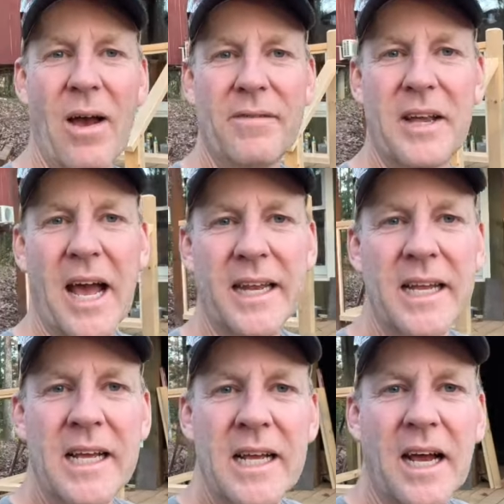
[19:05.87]
I've got
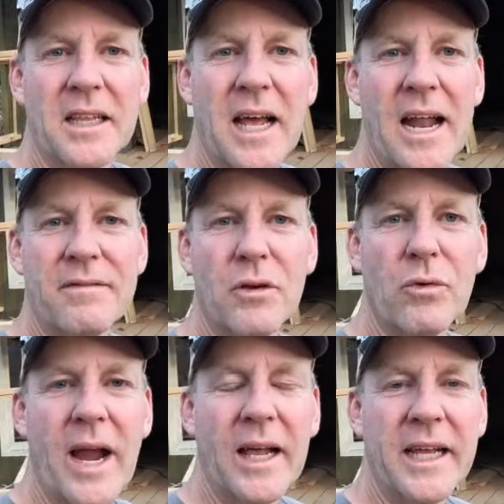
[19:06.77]
a lot of the
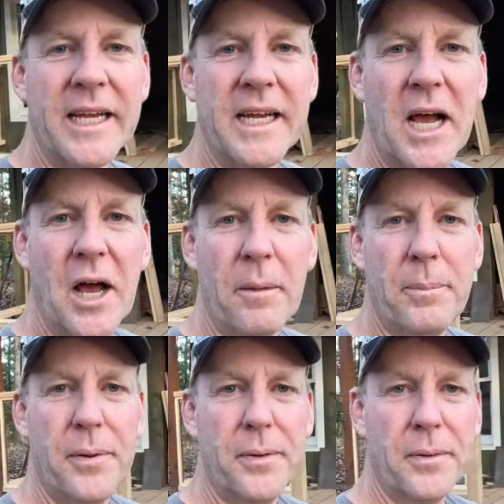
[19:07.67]
railing
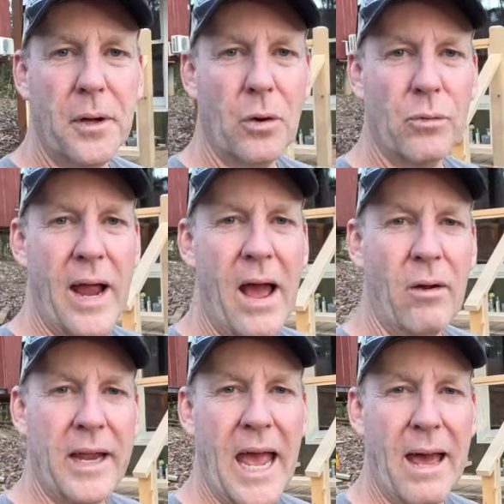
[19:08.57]
up
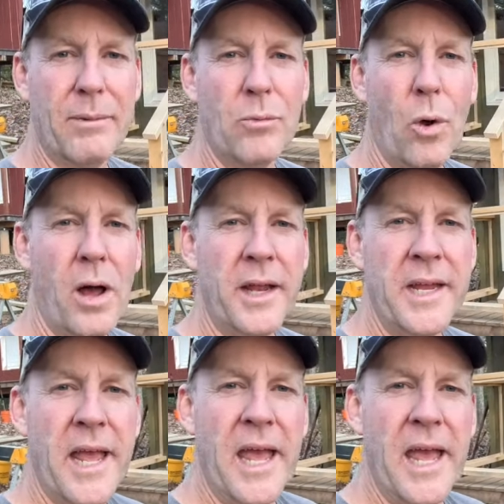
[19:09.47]
around cabin one.